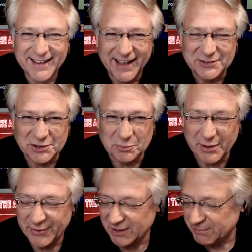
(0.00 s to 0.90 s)
That's a good way
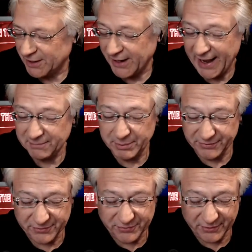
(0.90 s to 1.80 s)
of thinking about it.
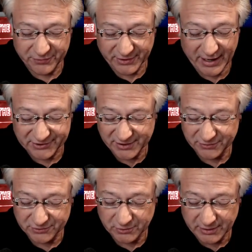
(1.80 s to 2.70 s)
But I tell
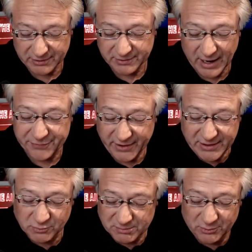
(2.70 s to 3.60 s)
you, not that
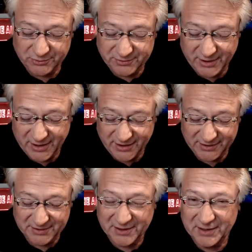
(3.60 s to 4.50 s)
any remote
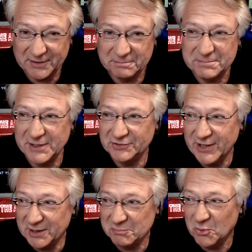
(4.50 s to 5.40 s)
is
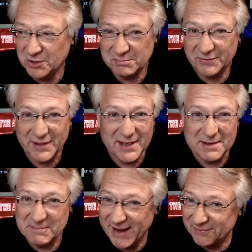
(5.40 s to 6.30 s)
not important, but
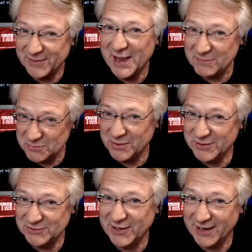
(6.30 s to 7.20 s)
man, every one of
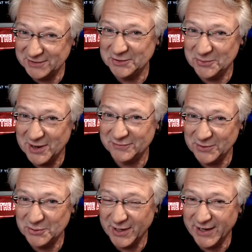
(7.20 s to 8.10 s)
these had to go off.
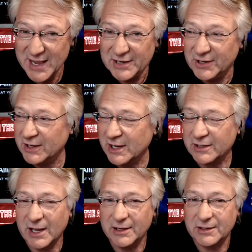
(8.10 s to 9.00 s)
Okay, Doug,
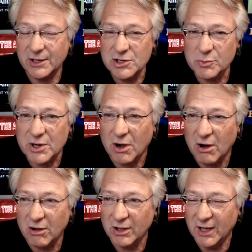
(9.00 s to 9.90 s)
can you
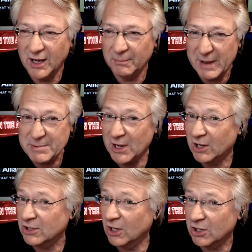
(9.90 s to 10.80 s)
recall maybe a
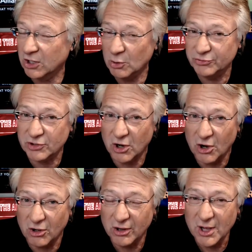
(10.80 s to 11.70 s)
close
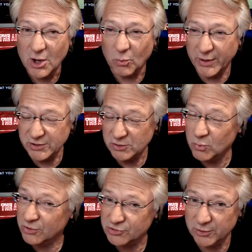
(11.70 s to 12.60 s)
call when you
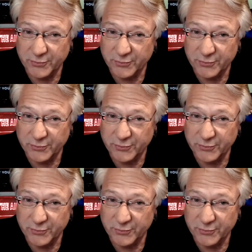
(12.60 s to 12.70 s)
weren't sure